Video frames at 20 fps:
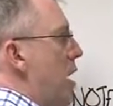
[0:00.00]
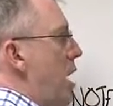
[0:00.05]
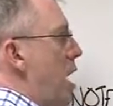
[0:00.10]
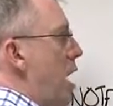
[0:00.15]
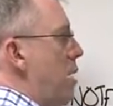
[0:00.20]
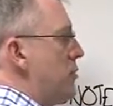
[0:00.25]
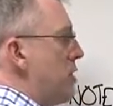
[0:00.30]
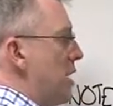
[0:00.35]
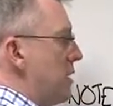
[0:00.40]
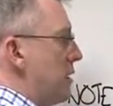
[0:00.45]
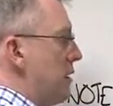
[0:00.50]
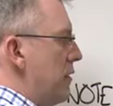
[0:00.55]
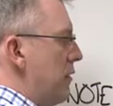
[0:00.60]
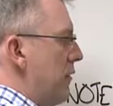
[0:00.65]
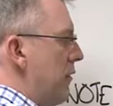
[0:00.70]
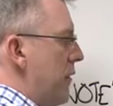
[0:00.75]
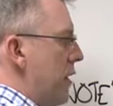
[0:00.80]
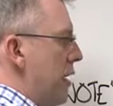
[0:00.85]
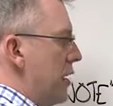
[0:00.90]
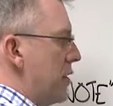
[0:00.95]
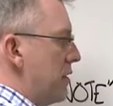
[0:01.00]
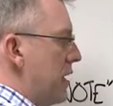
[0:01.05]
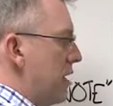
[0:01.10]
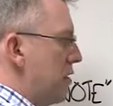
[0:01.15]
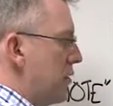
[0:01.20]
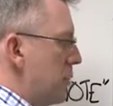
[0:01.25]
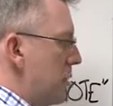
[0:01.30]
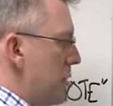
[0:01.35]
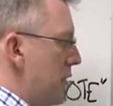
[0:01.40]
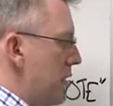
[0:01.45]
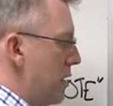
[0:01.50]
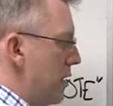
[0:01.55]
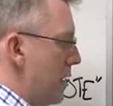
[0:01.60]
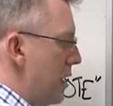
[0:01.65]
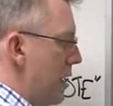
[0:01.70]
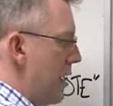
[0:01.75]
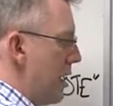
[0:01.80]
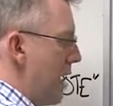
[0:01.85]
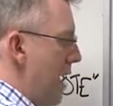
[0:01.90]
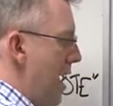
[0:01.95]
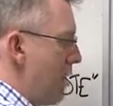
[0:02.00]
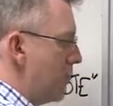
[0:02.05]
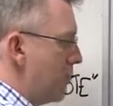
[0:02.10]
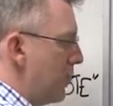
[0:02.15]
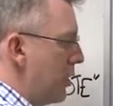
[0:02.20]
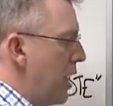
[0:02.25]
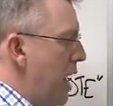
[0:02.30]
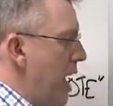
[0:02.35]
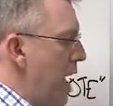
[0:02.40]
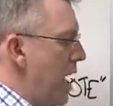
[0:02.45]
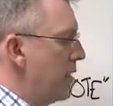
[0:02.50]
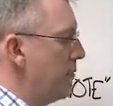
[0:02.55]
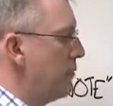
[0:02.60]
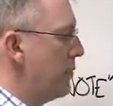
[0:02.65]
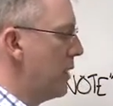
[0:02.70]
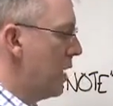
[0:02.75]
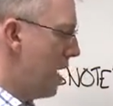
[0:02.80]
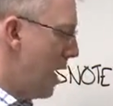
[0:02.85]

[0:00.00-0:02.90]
objective, assessment, and plan.